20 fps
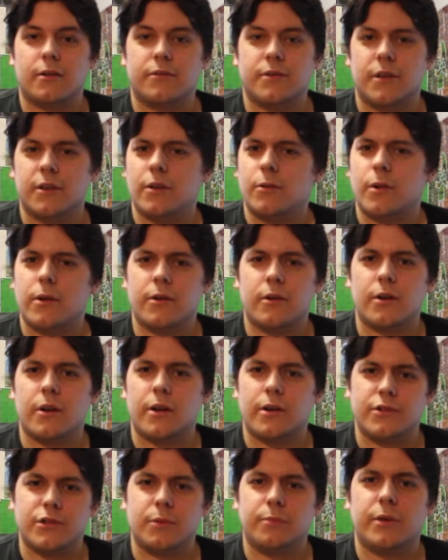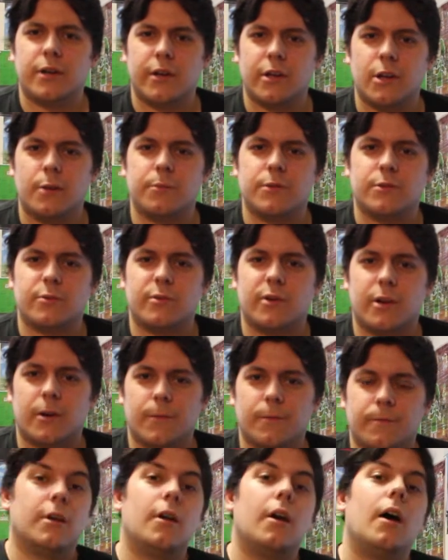tell you whether or not you should pick it up as well.